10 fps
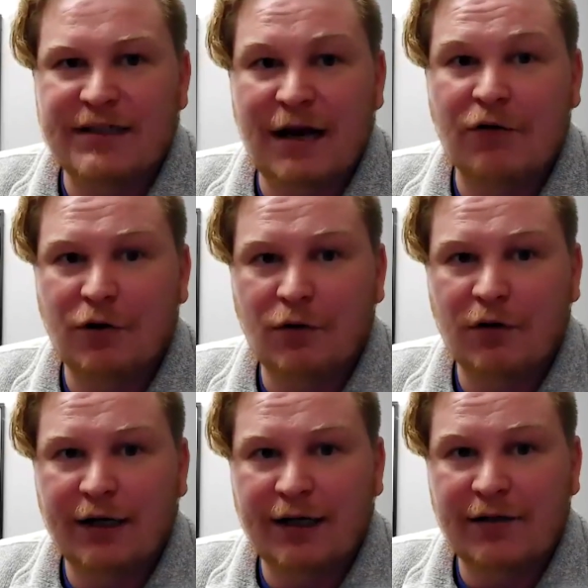now
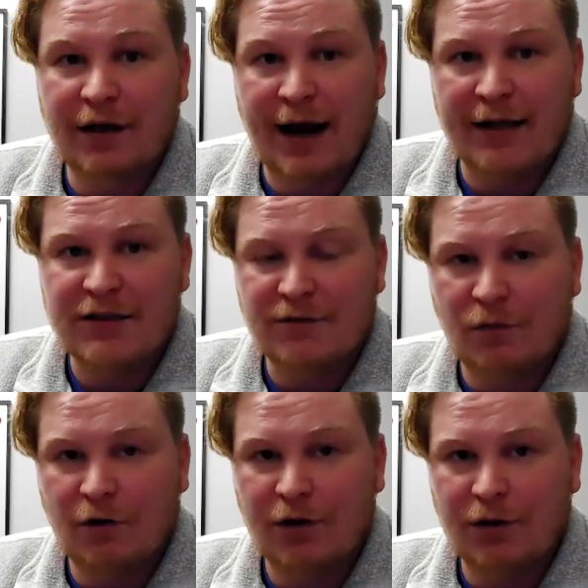Googling the answer
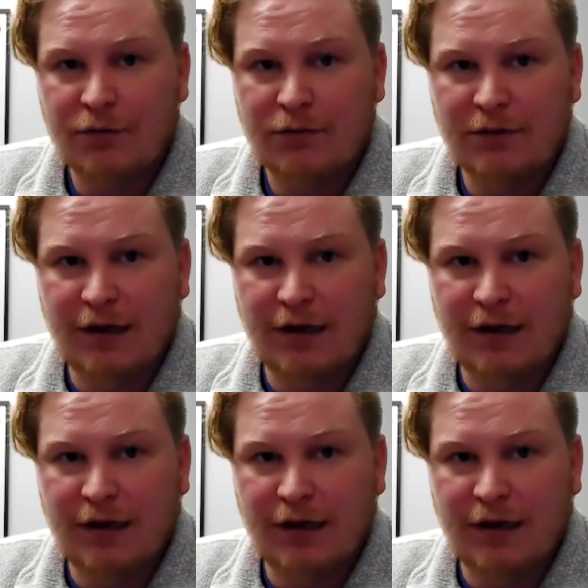for you,